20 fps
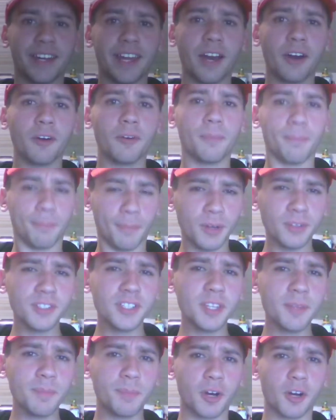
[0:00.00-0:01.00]
Now,
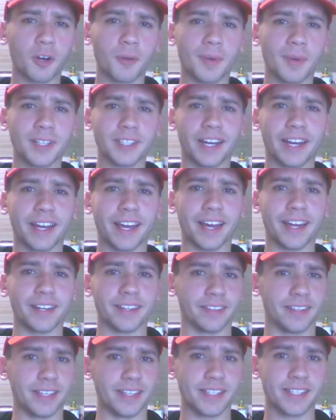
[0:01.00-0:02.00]
most of the Pokemon that I got
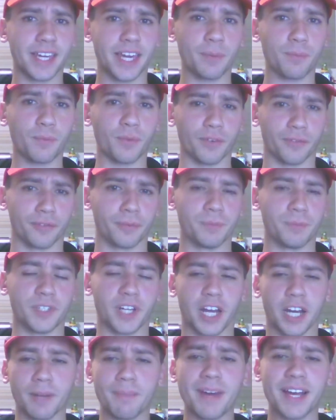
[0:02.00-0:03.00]
in this game were from
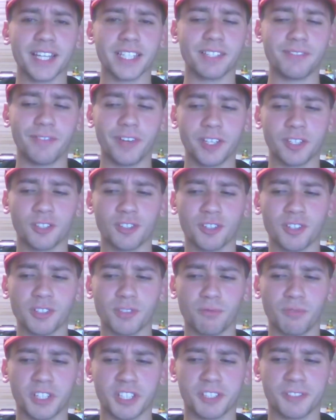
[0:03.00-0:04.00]
Dynamax
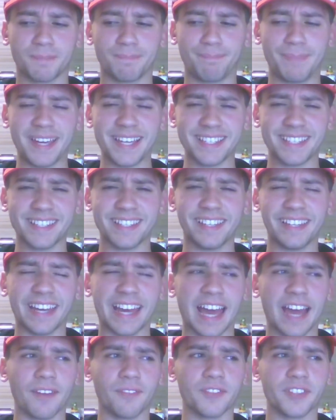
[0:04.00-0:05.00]
Adventures, which basically
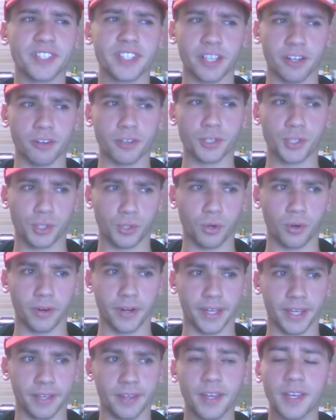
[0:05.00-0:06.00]
have zero
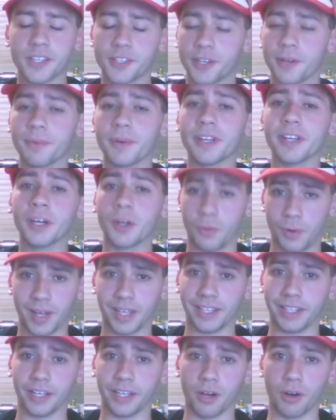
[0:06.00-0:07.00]
story, so I'm gonna
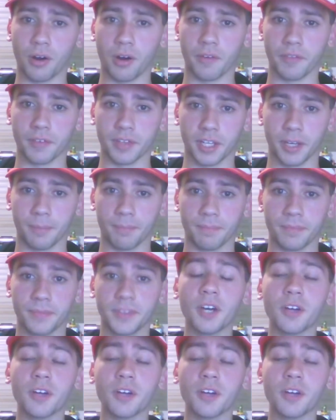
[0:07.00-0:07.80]
quickly go over them.